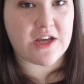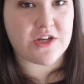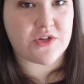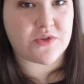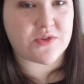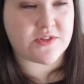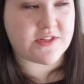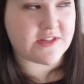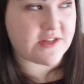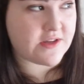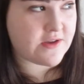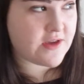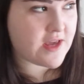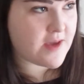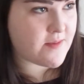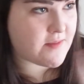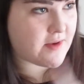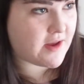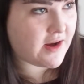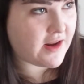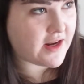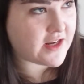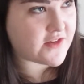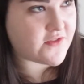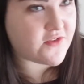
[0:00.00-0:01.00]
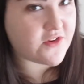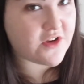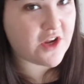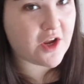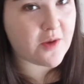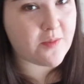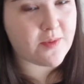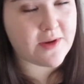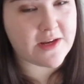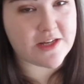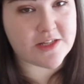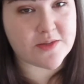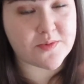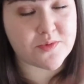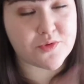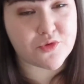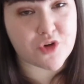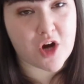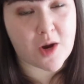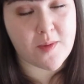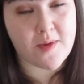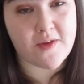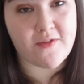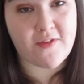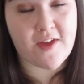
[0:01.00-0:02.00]
shall see you in my next video. Please
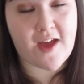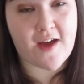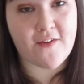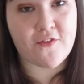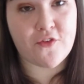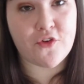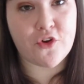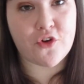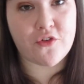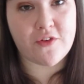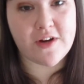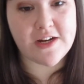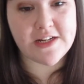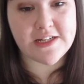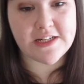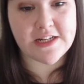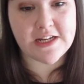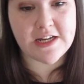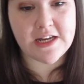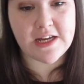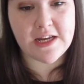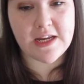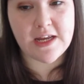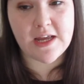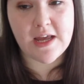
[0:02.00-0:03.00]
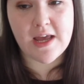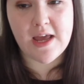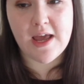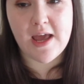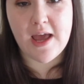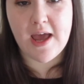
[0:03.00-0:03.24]
subscribe if you haven't already.